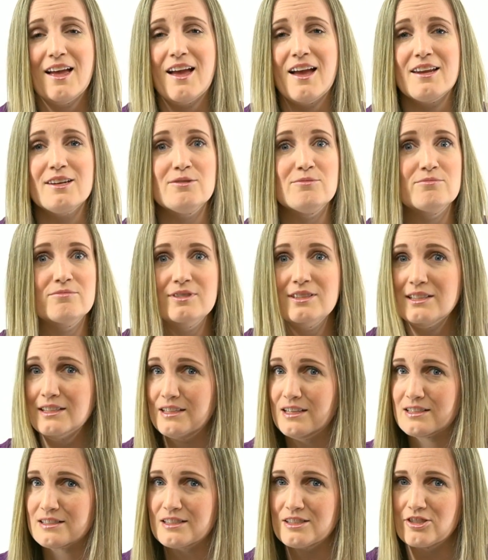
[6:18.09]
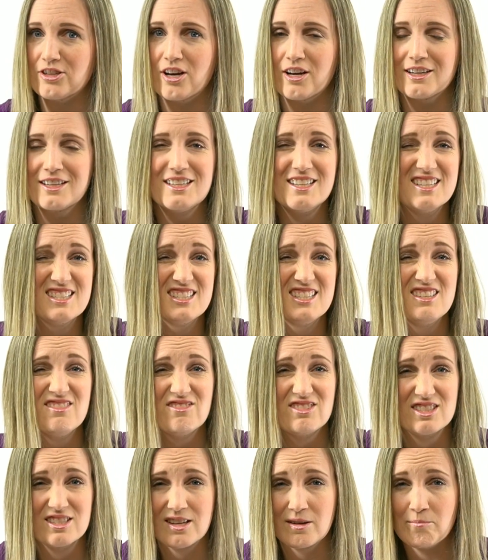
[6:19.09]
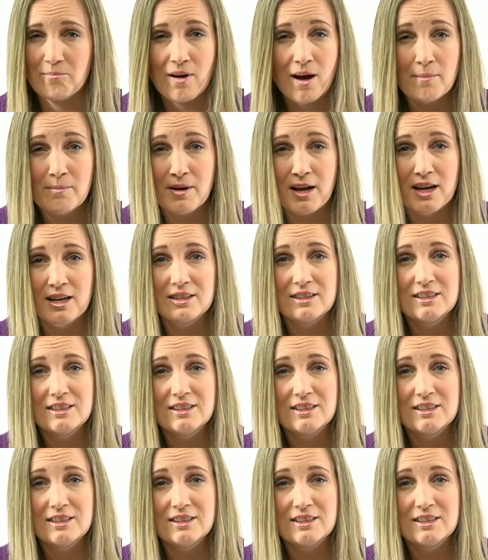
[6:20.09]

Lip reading: and he really doesn't talk. He doesn't even say mama.